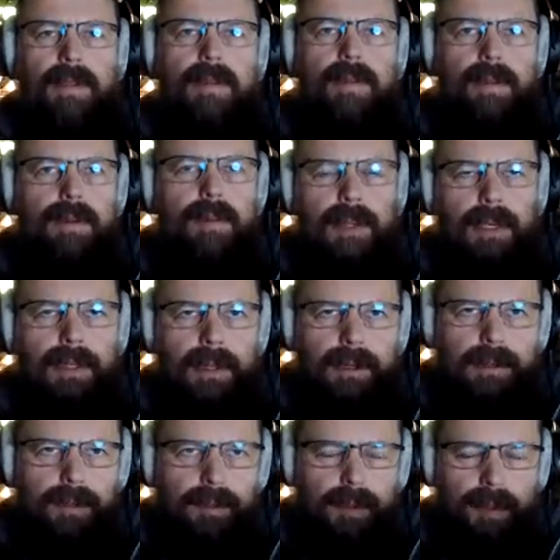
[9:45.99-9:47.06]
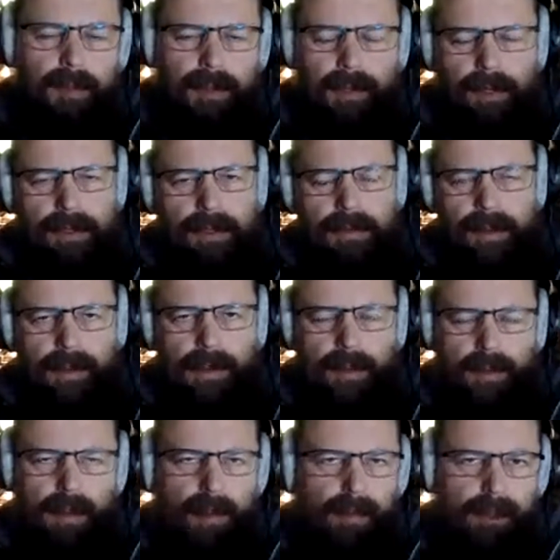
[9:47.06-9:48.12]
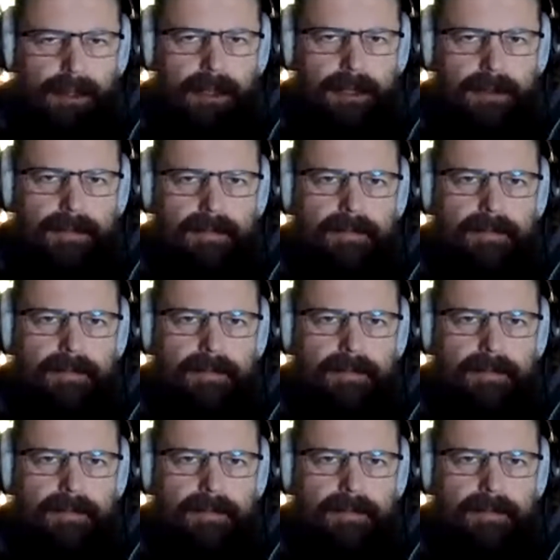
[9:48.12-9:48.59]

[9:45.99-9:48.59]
to be there, to be part of the whole image.